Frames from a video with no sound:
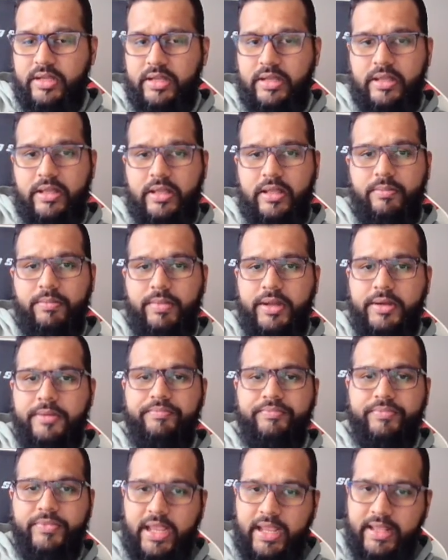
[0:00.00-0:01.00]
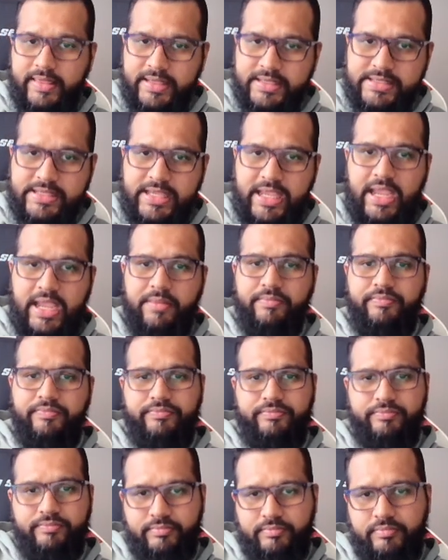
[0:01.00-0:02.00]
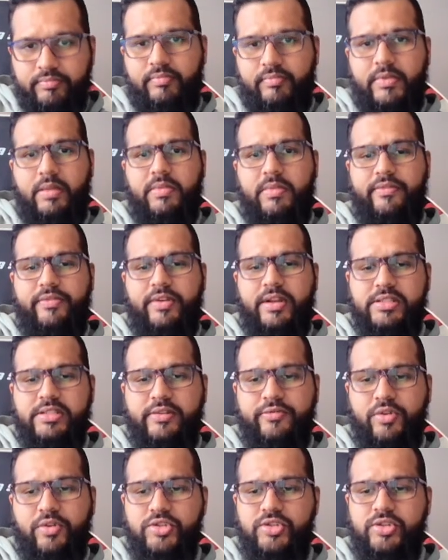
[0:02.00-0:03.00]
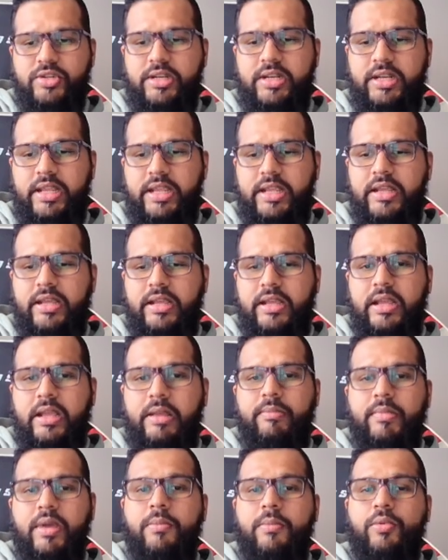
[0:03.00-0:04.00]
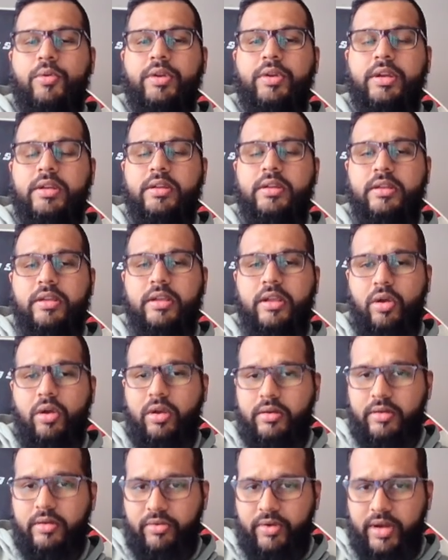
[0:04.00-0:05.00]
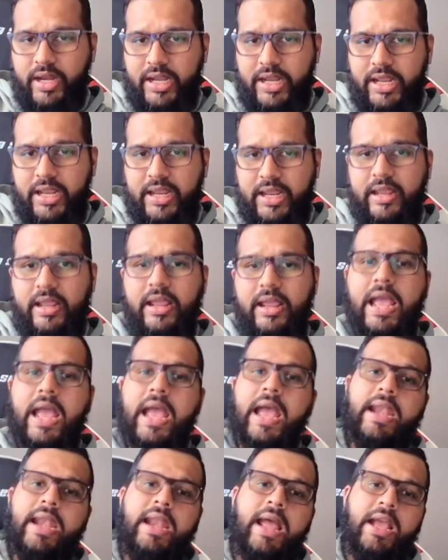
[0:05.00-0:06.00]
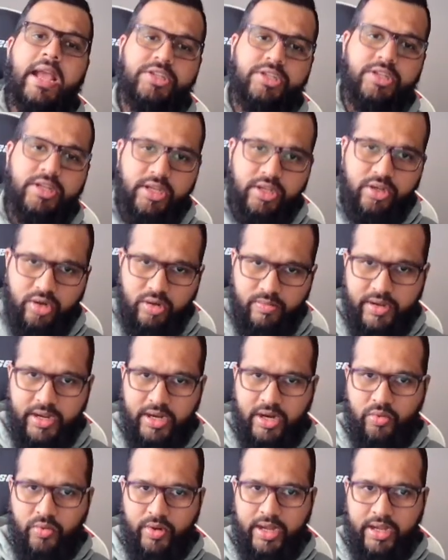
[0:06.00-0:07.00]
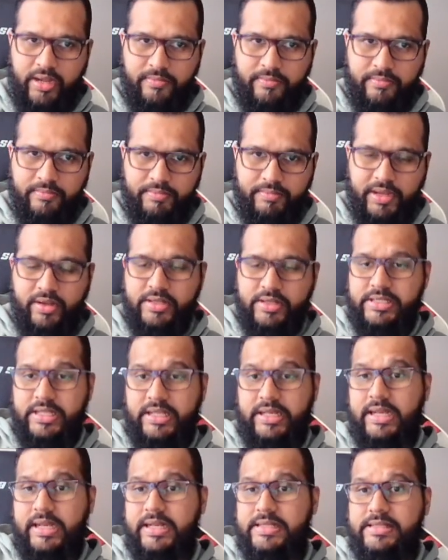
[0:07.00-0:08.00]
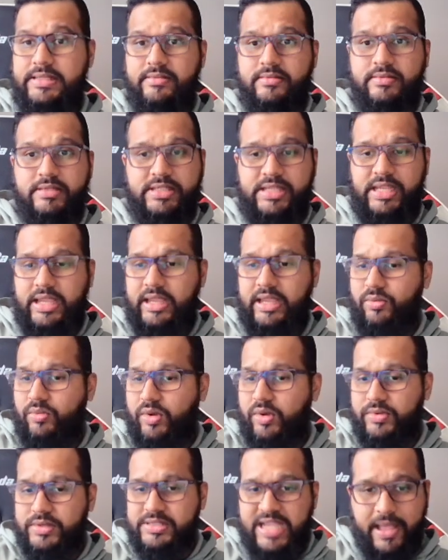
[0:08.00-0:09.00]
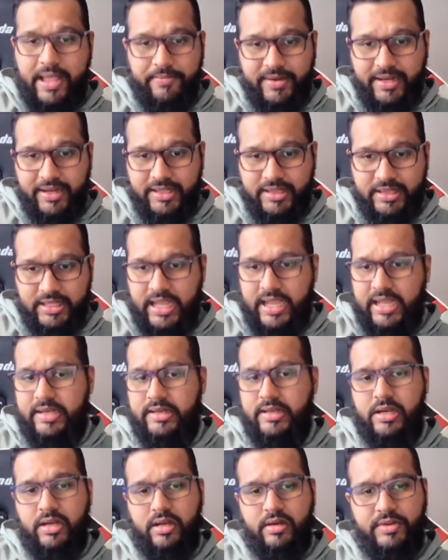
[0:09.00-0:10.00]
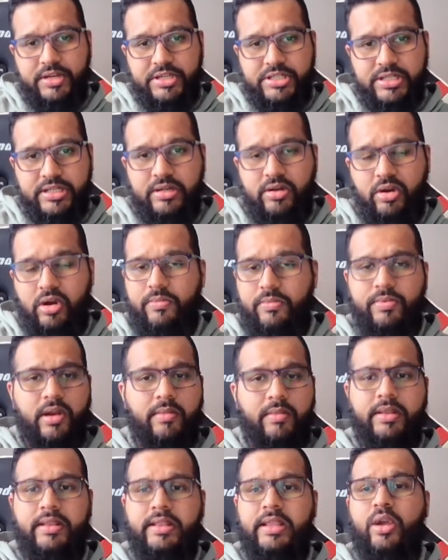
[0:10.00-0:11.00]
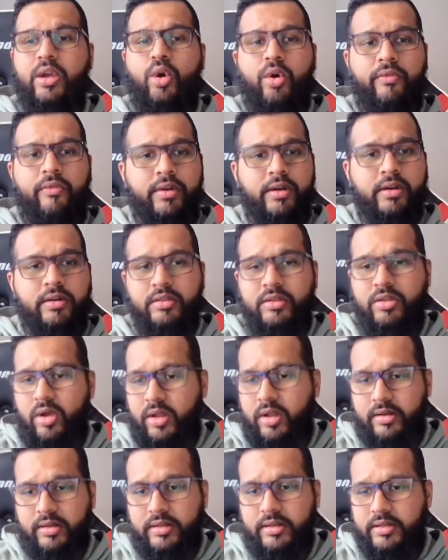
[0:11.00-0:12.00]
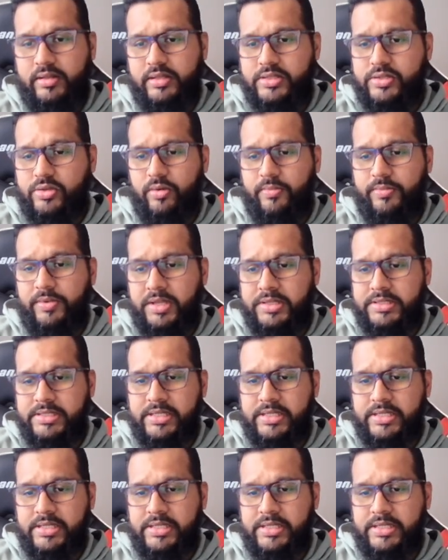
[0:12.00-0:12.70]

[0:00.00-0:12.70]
But in this game, my friends, unfortunately, my opponent got greedy and actually took my queen because they didn't see what was happening. They had tunnel vision, or probably they overthought this whole process.